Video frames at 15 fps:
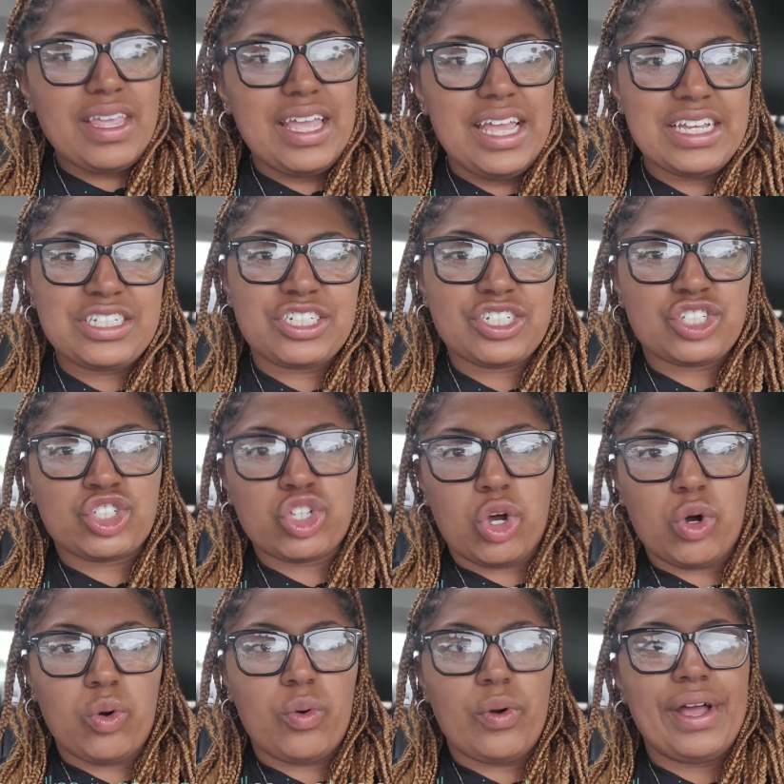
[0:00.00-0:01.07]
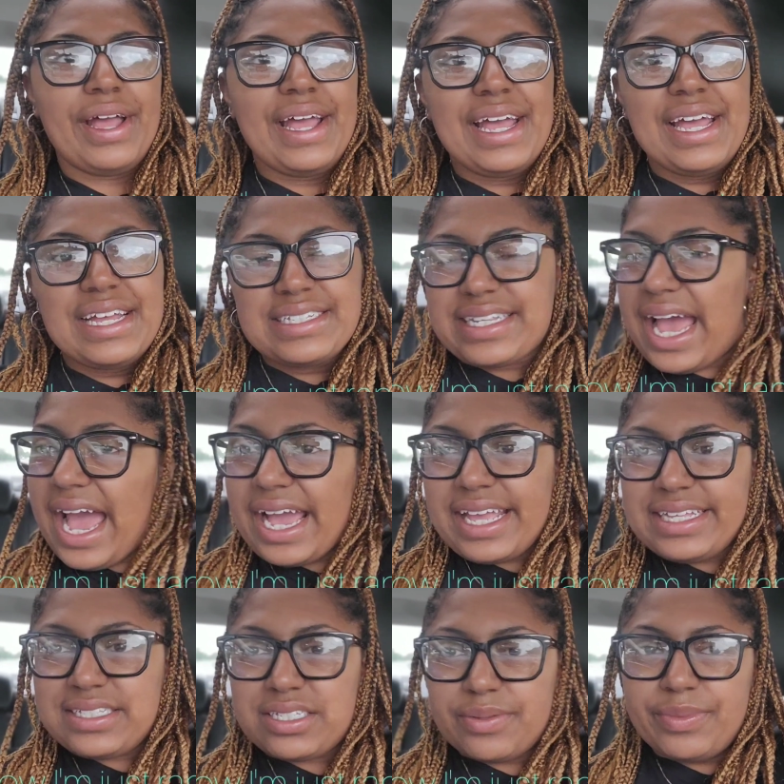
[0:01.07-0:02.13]
It's just so
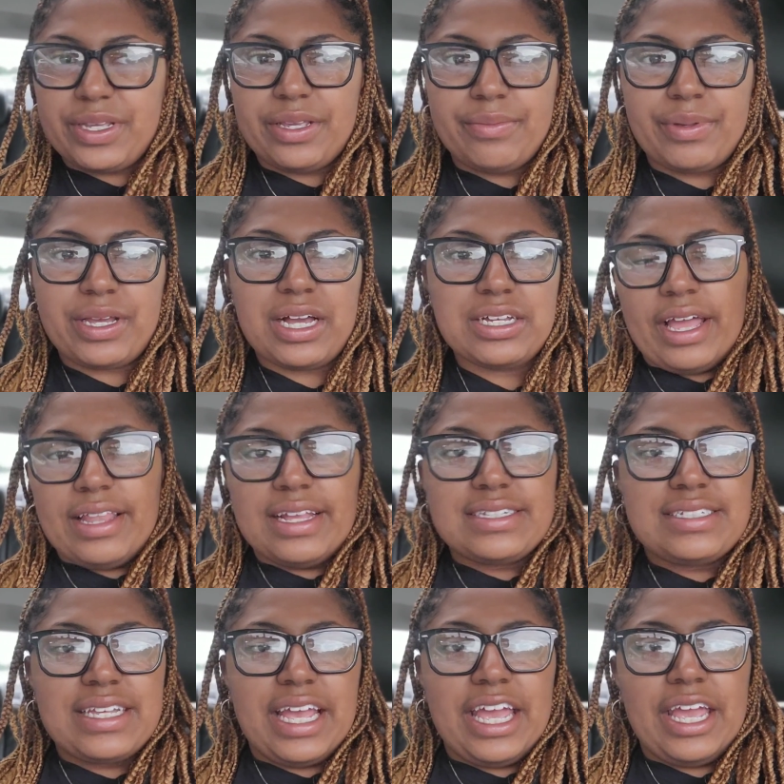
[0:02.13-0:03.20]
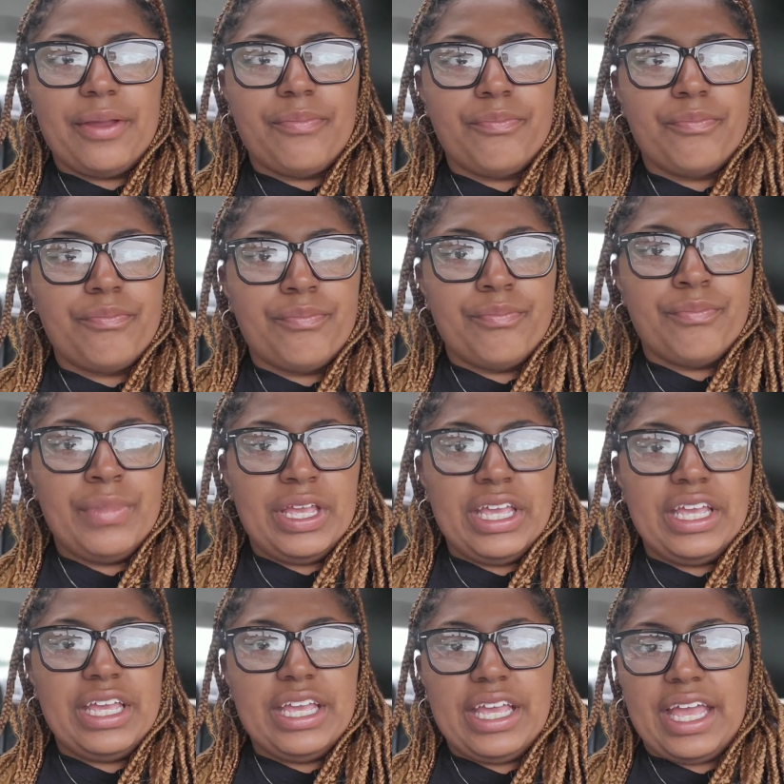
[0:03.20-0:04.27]
tacky to me because let's say
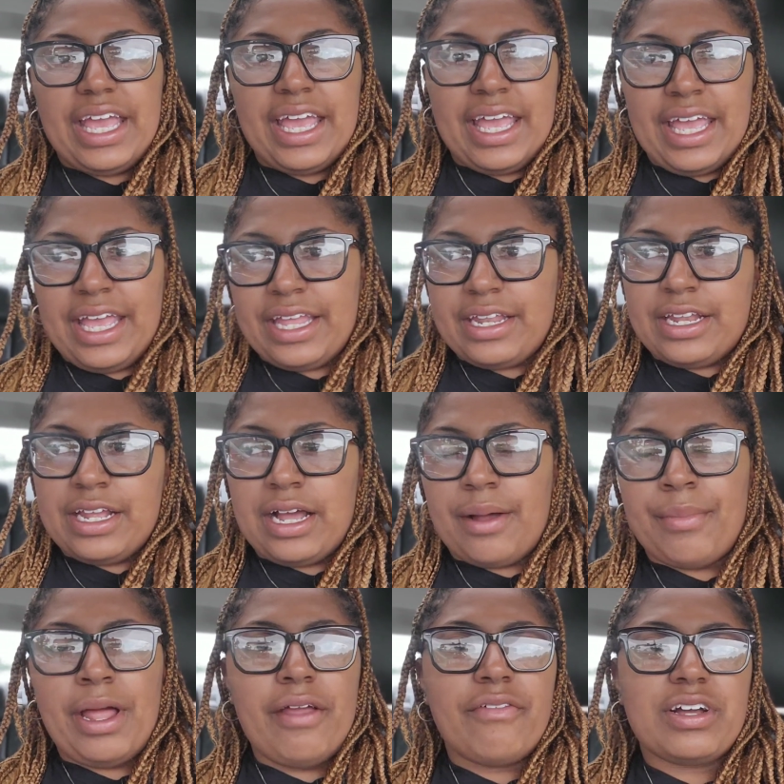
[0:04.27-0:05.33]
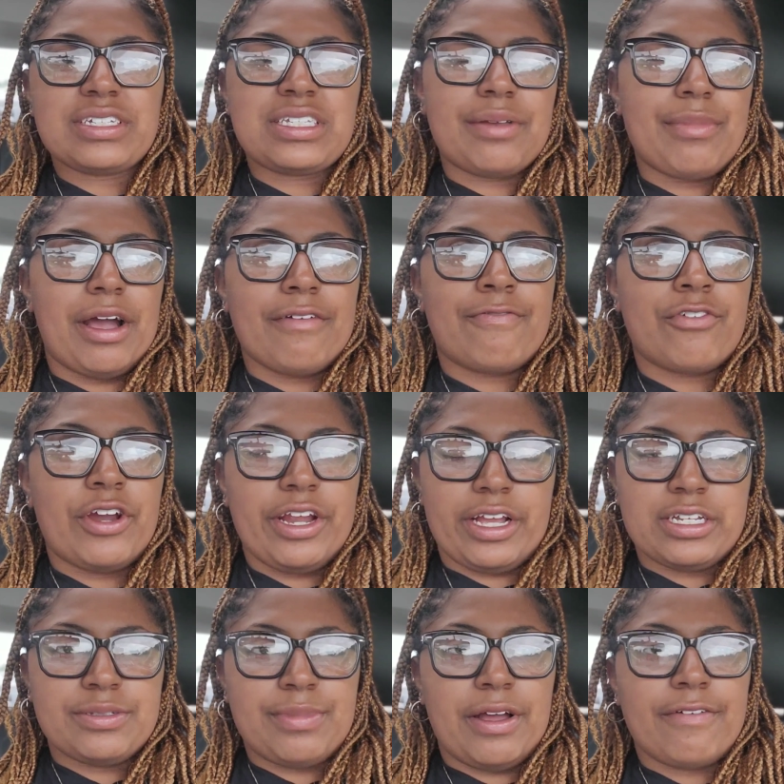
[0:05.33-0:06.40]
me and I'm not even gonna say my friend
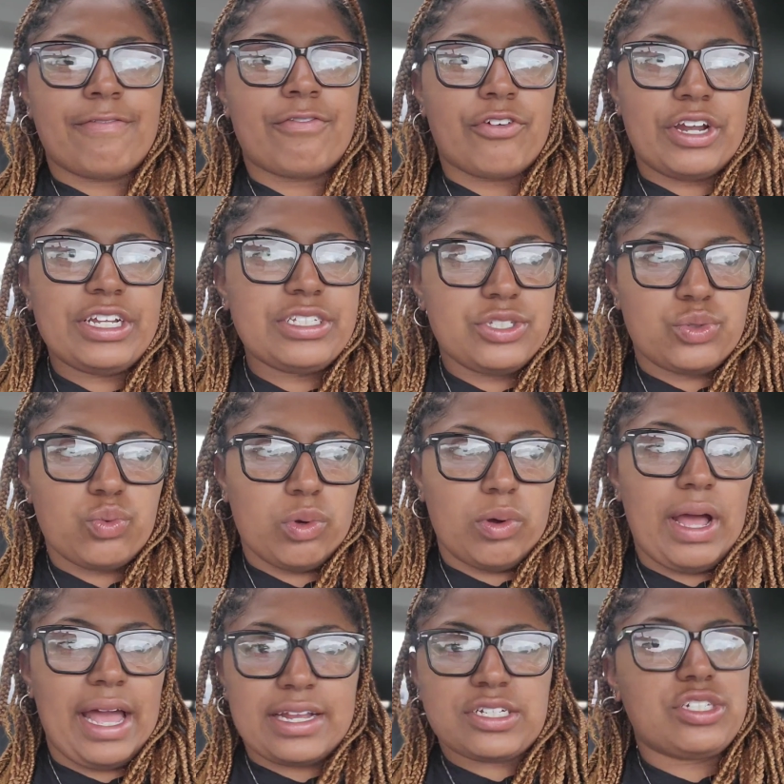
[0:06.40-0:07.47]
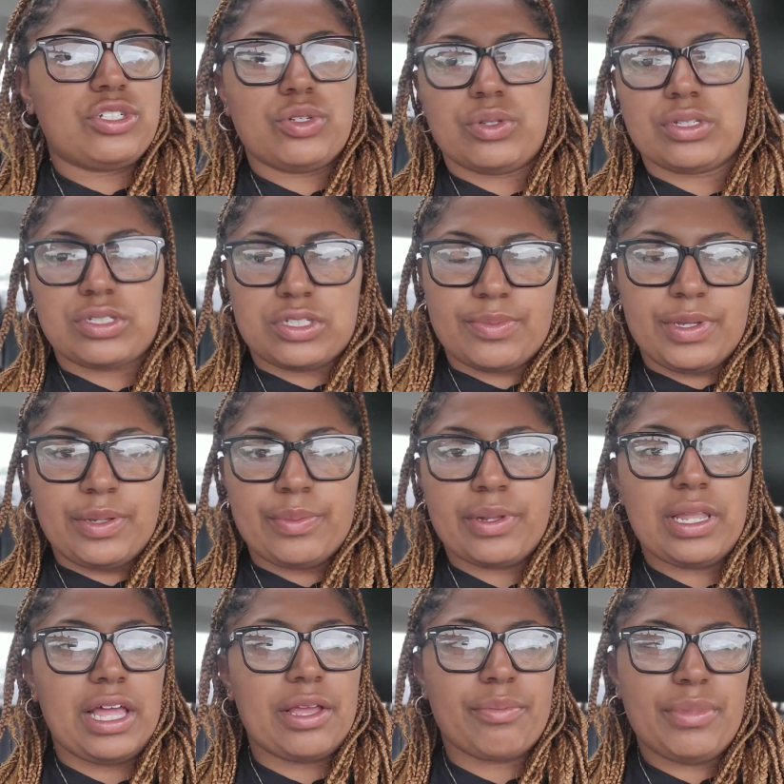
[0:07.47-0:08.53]
because my friends won't actually do this to me, but
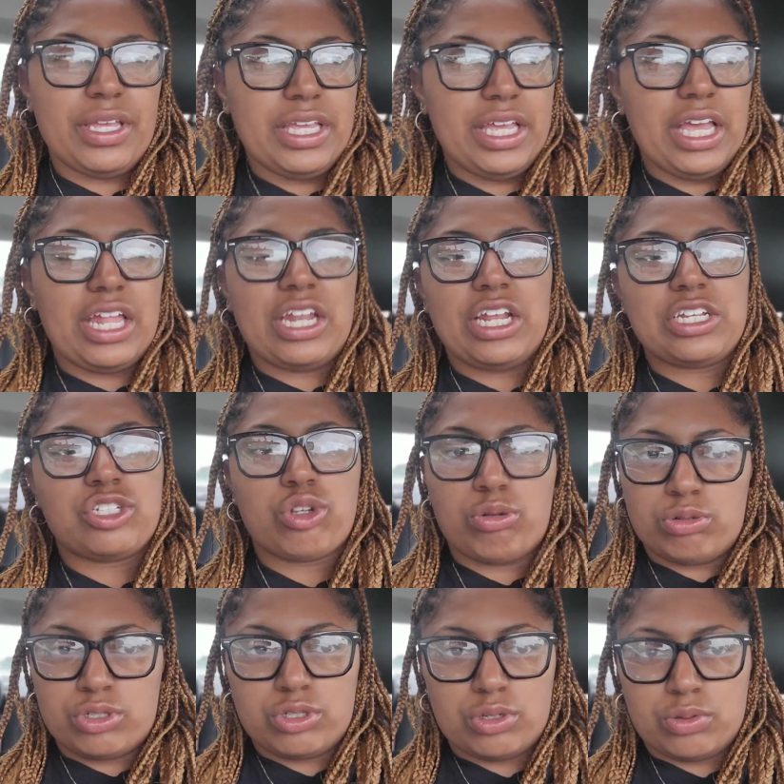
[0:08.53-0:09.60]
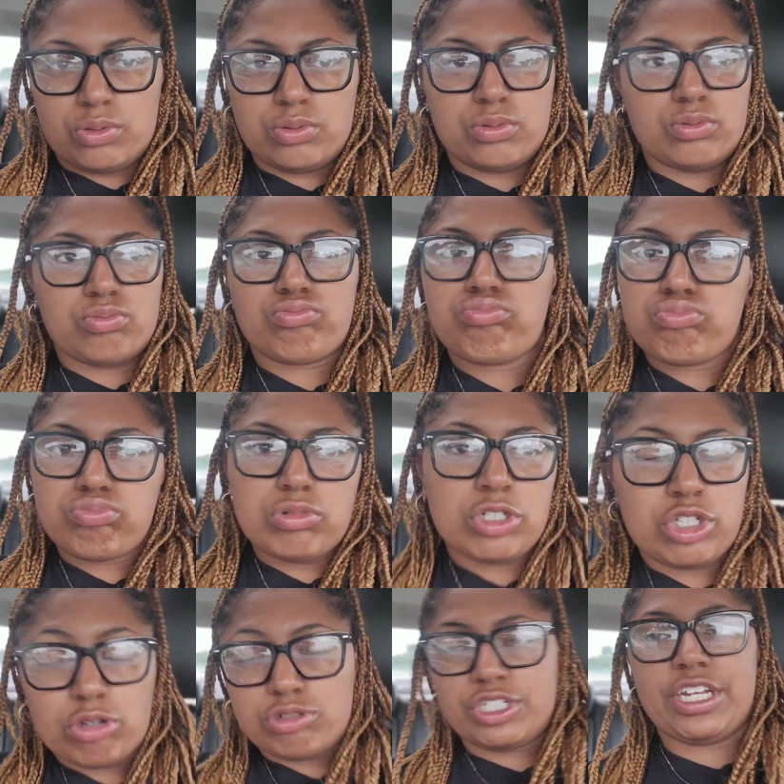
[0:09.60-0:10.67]
like me and a social
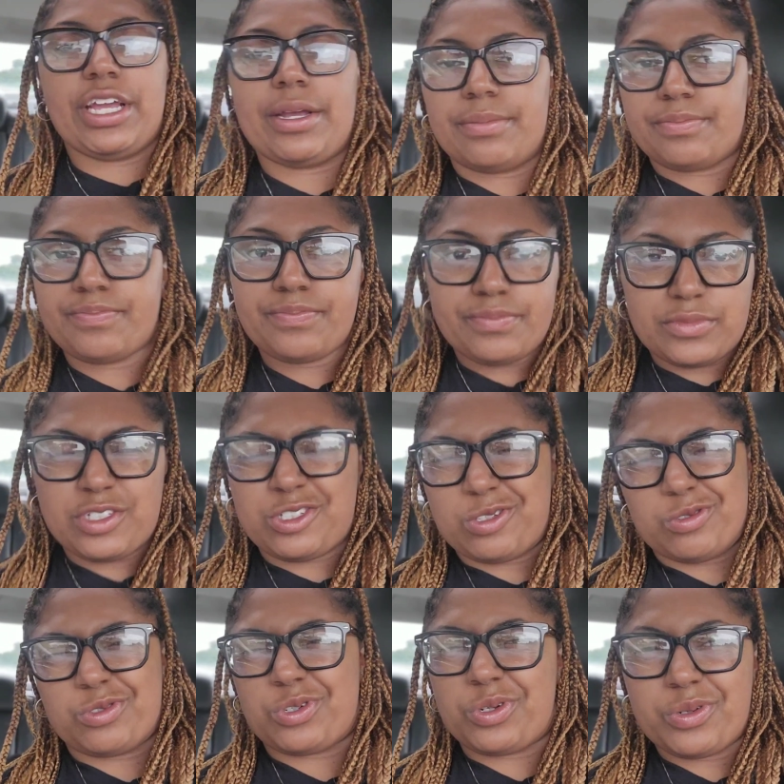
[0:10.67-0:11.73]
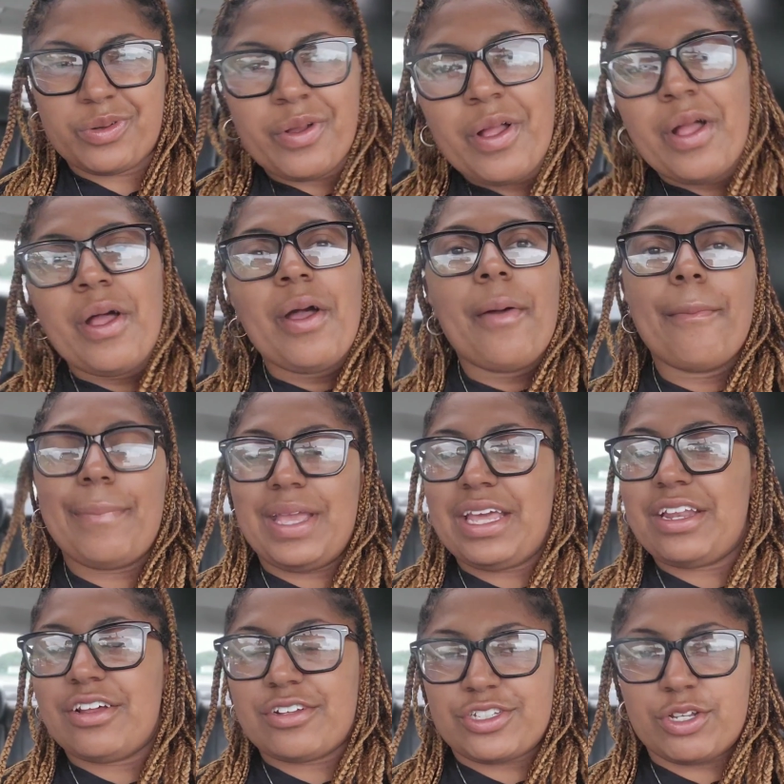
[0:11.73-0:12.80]
associate, social, me
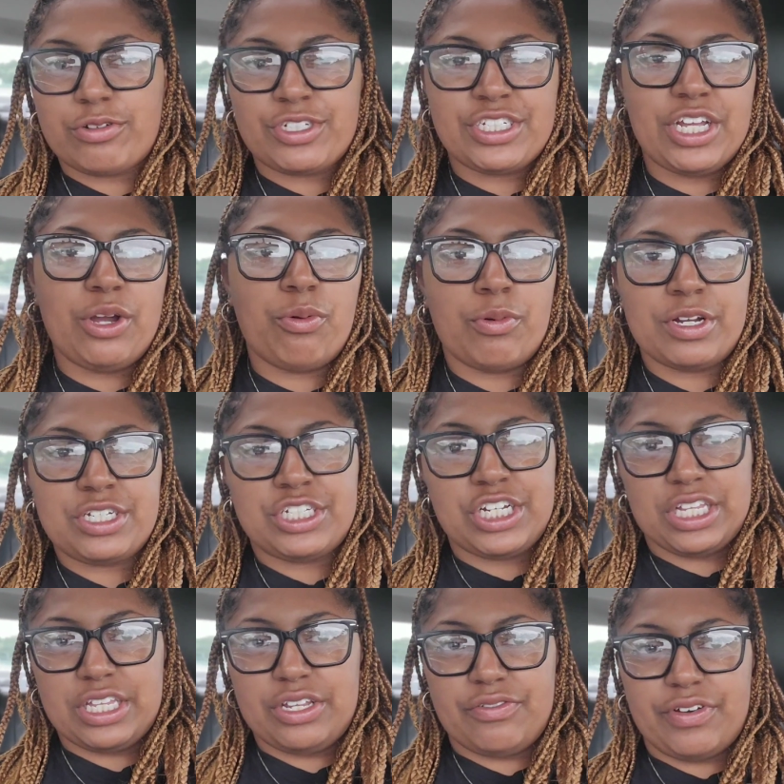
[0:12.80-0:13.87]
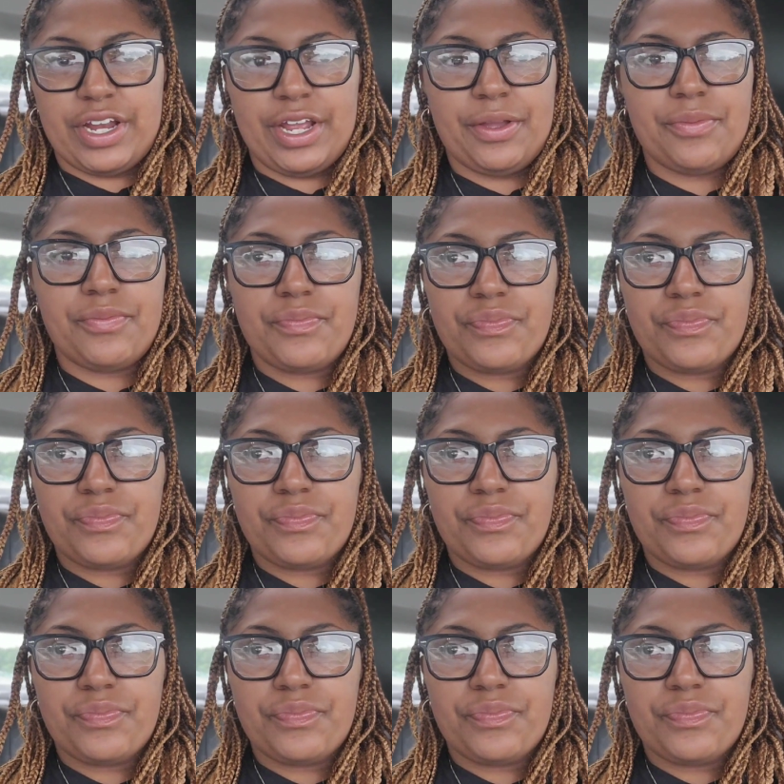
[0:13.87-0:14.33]
and an associate, we're chilling, right?